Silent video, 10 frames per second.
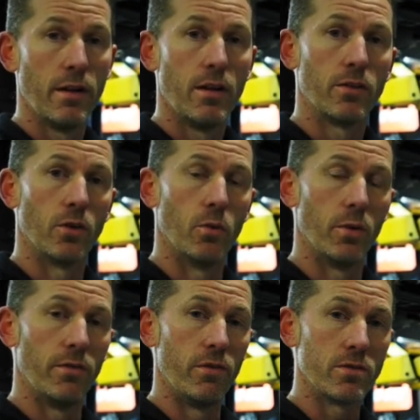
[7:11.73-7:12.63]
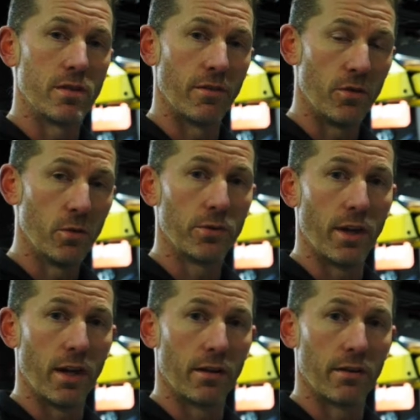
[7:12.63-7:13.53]
So we've used a fuel
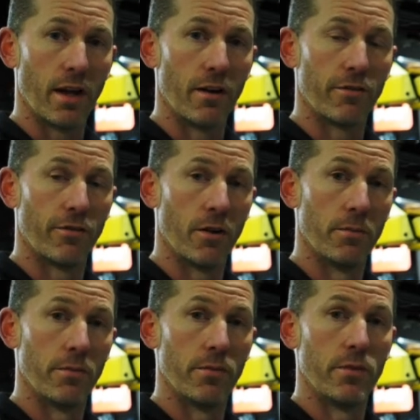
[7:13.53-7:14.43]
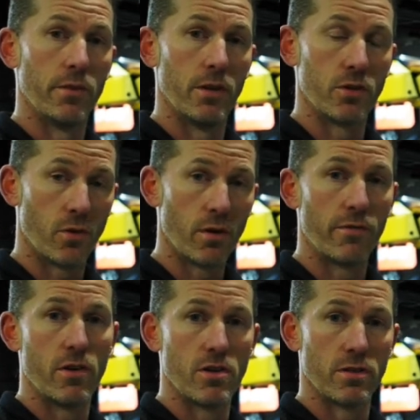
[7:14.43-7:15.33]
tank now from the short
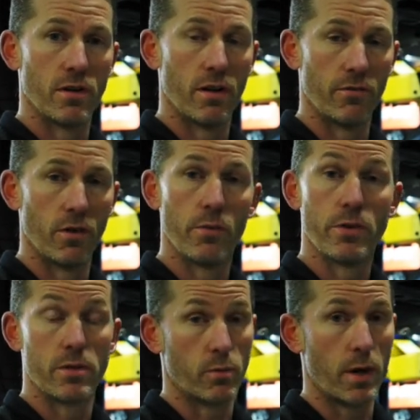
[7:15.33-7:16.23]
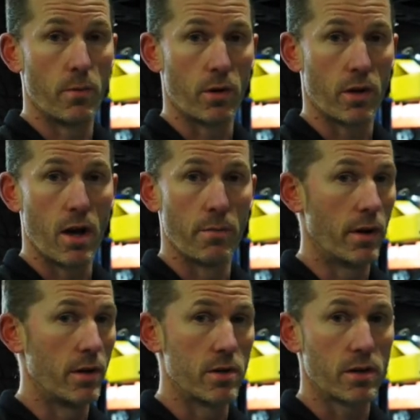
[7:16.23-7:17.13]
version Envoy, which is way more common.
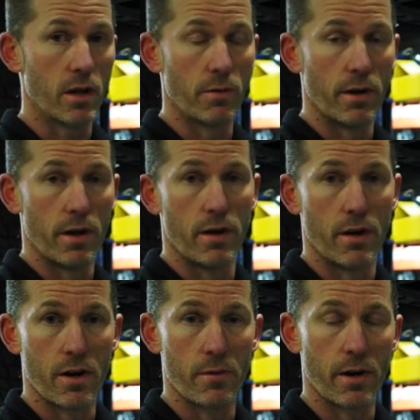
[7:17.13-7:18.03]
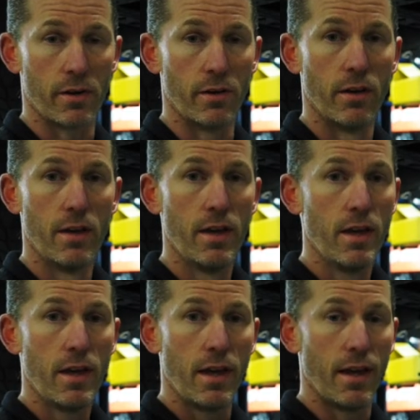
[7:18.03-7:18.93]
I just got one on an auto wrecker
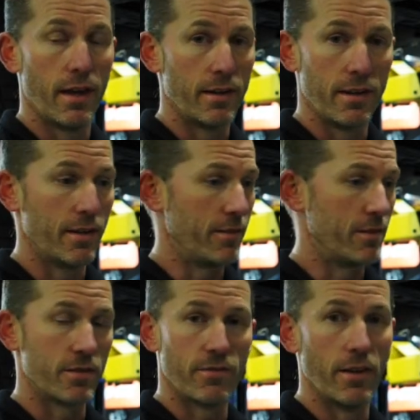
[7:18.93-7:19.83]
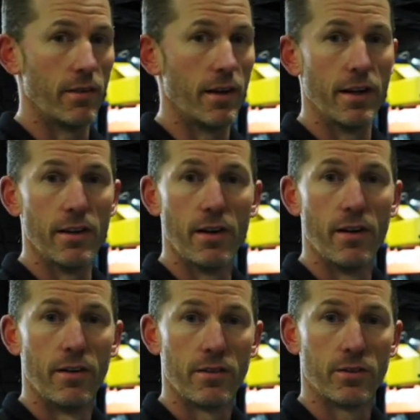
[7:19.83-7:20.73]
and it just fit right in
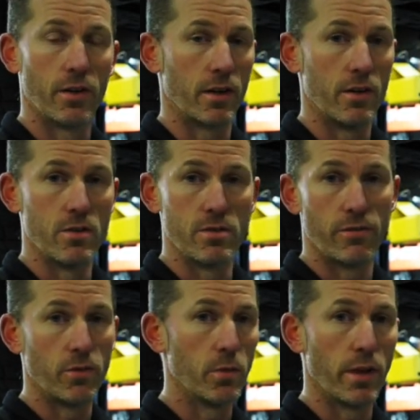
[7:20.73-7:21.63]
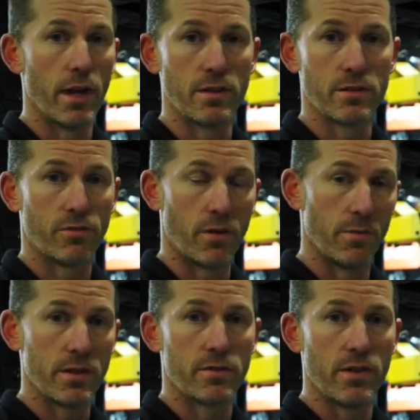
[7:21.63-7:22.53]
there. So I can use the fuel lines from
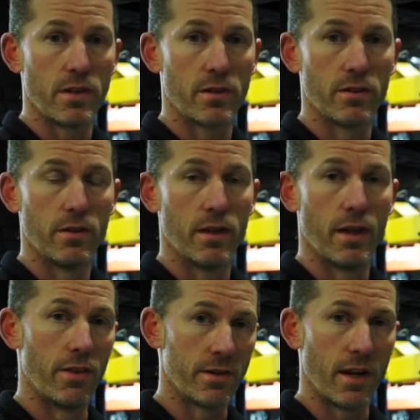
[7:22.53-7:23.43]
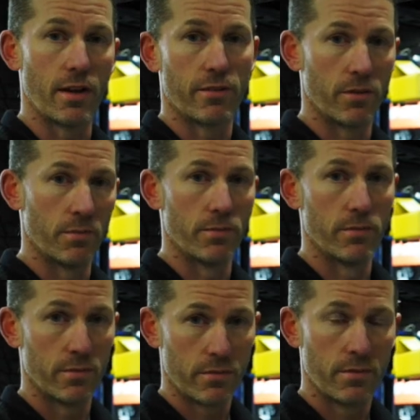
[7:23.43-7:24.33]
this vehicle and the tank from
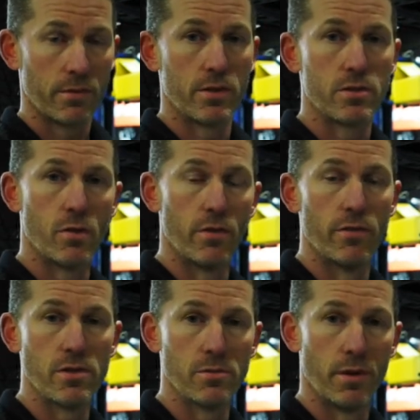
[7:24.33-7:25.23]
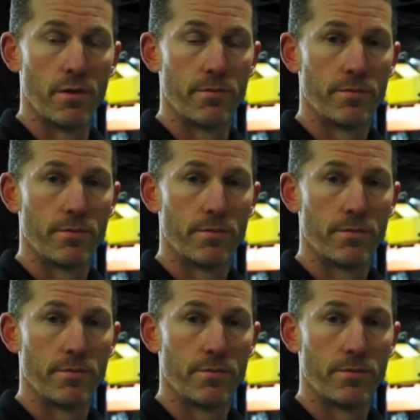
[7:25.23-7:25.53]
the short version one.